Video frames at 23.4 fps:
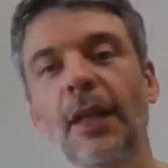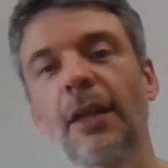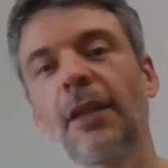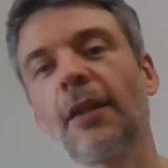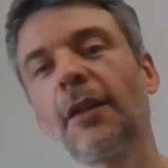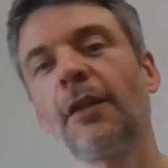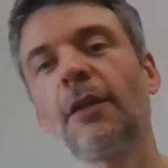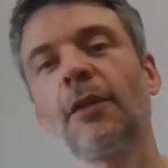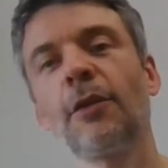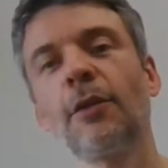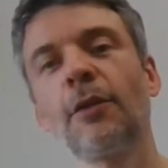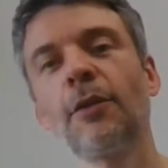
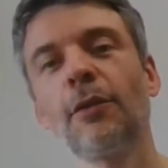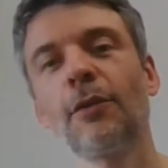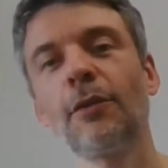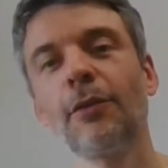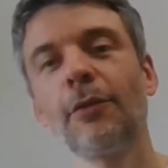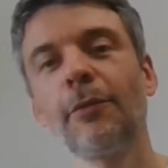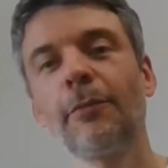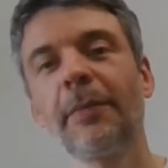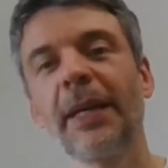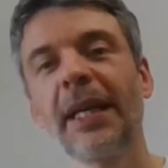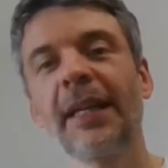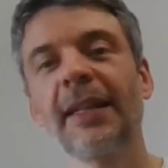
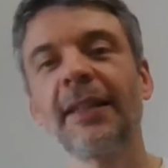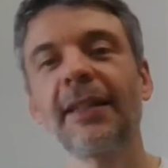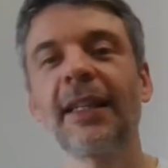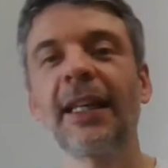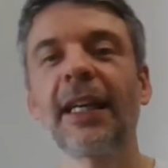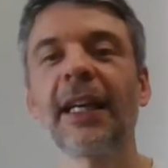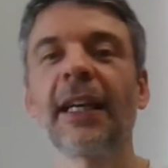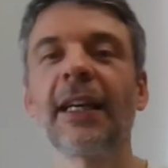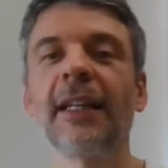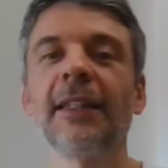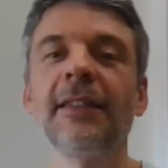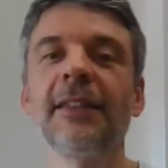Hello,
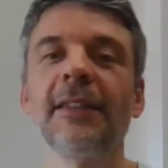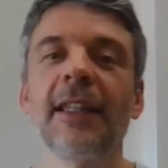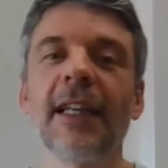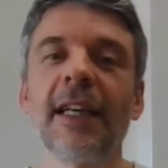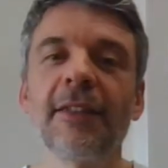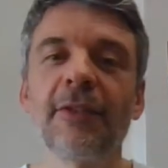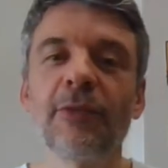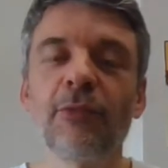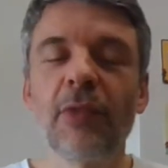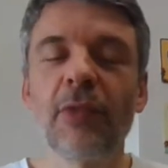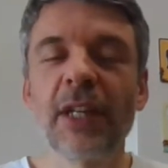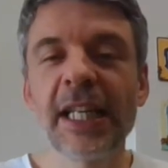mankind
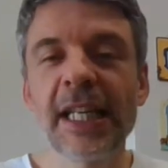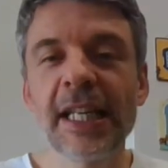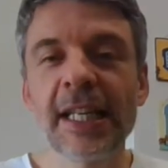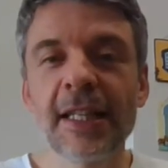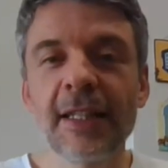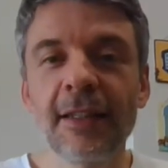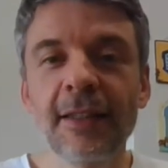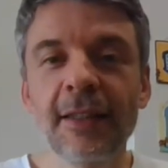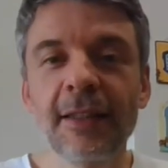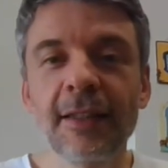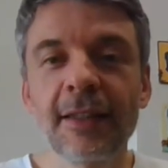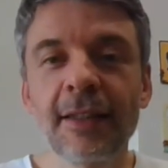that
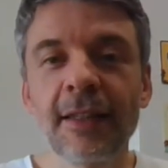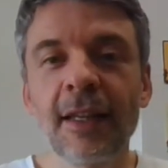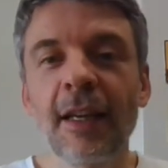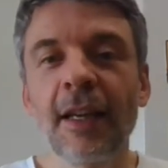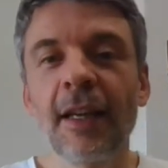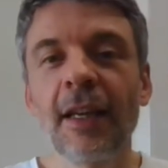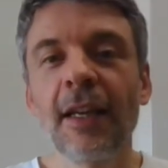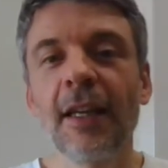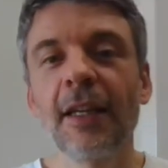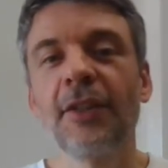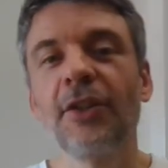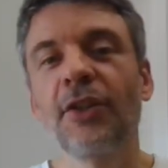reads.
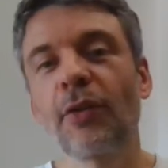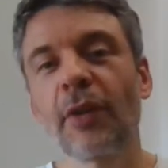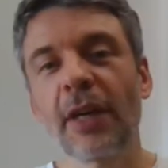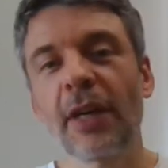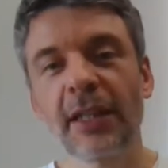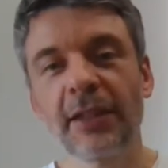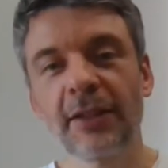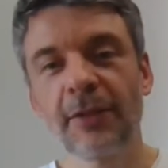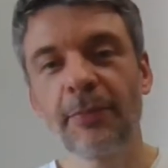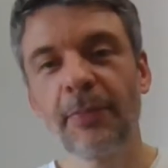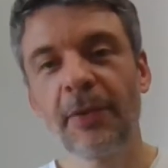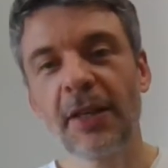It's
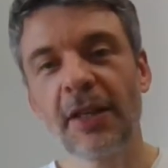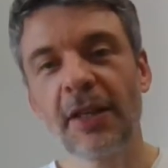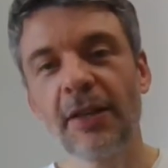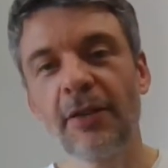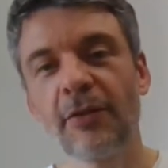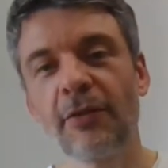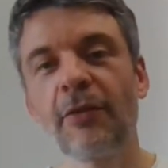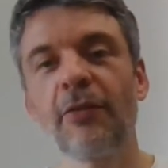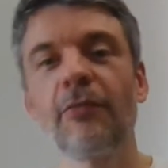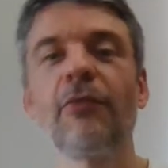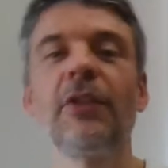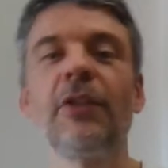great to
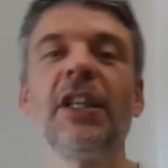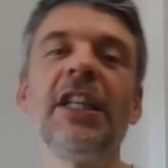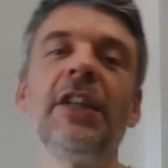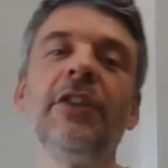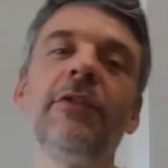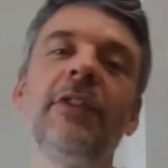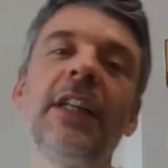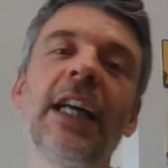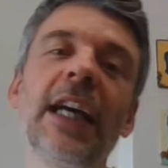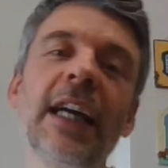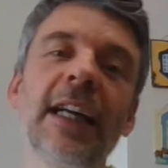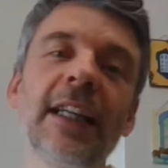be
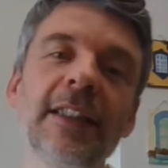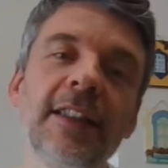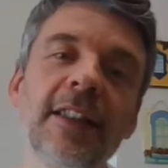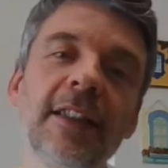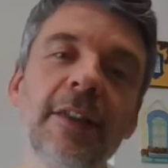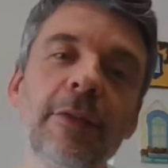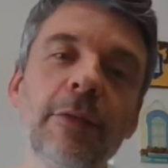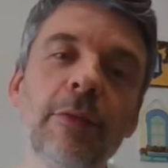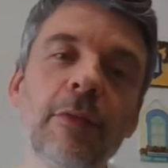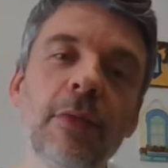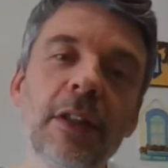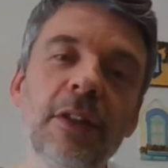
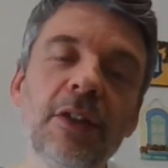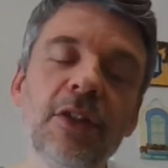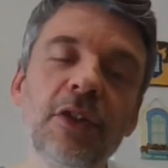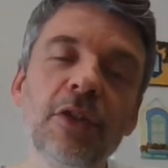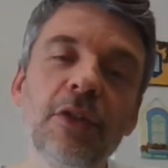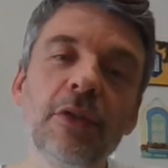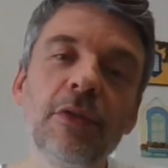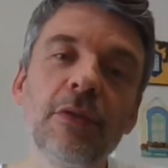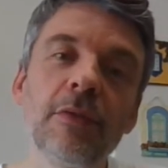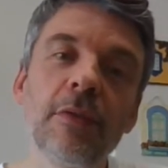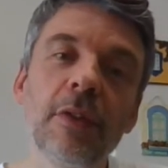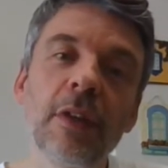reunited with
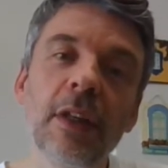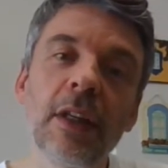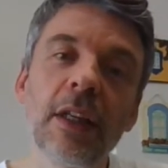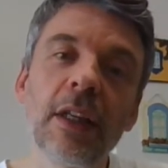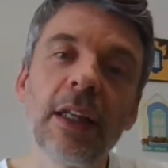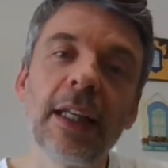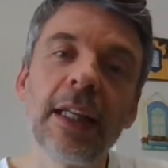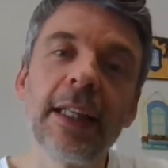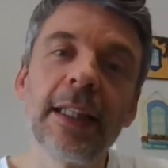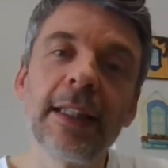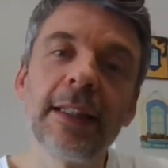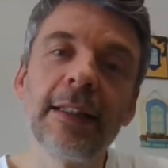you
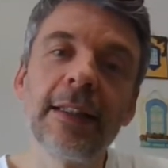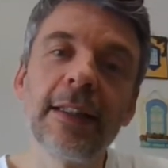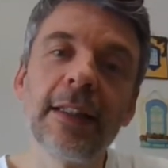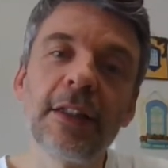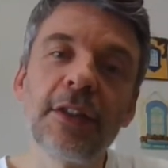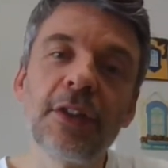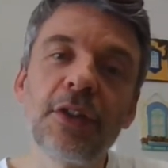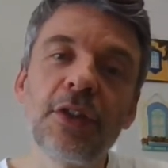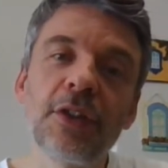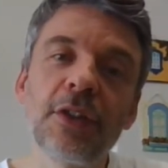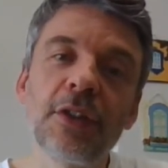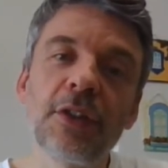in
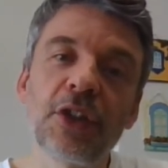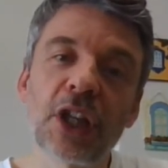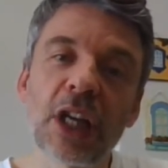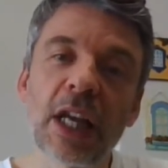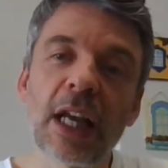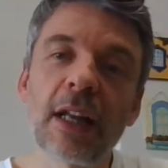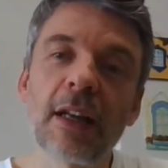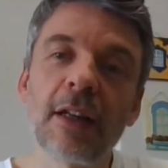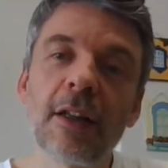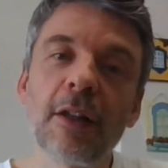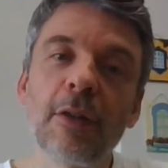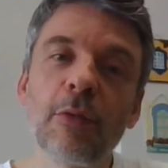this
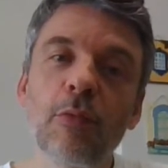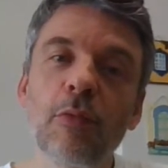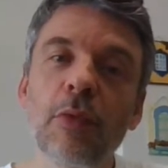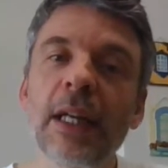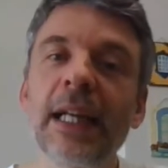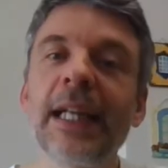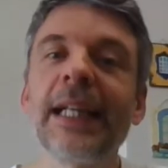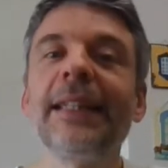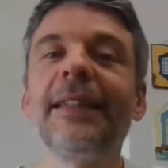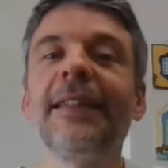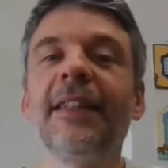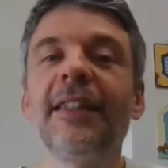channel
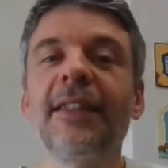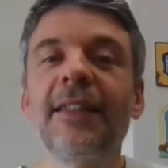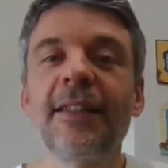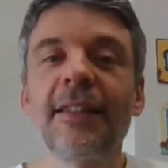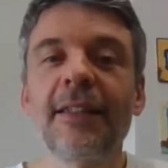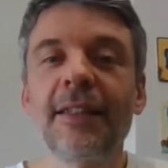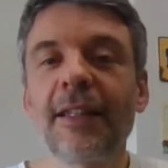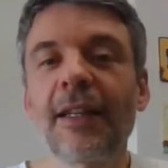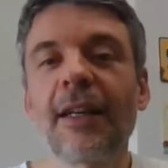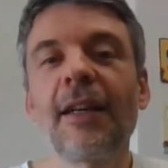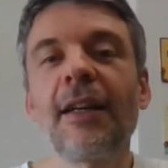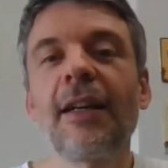where the
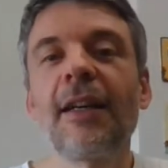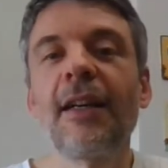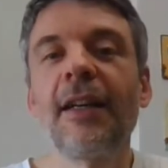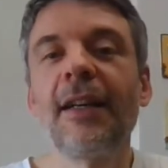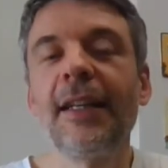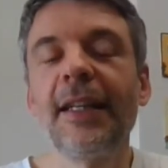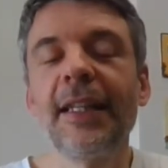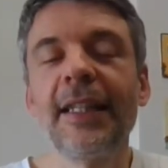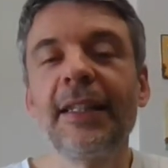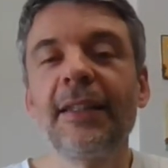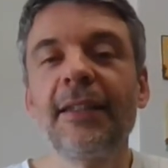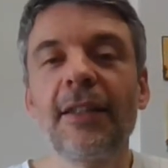star
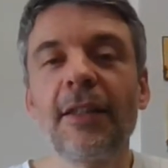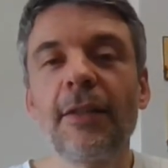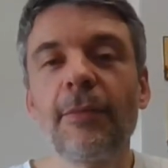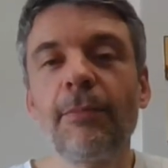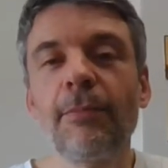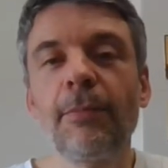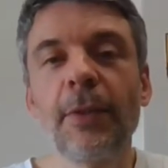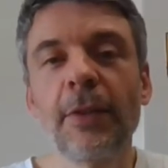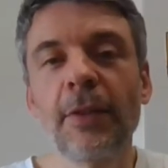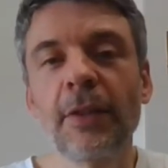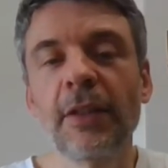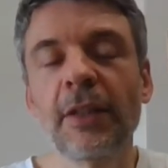is the
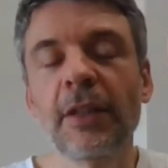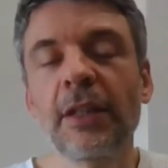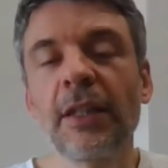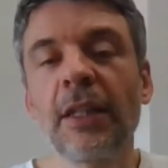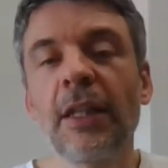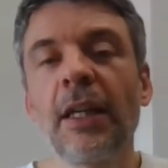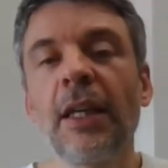book.